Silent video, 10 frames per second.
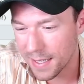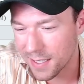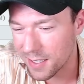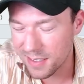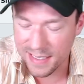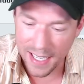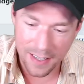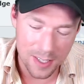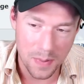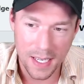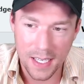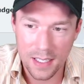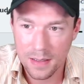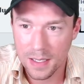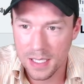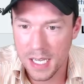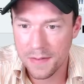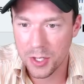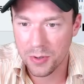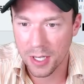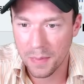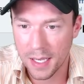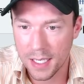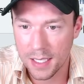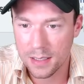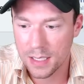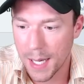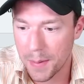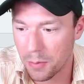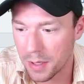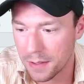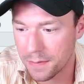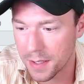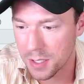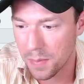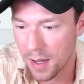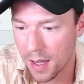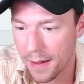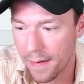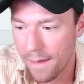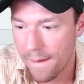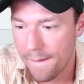I can go to Diggersby, because then if they trick me, I'm in a really fun spot.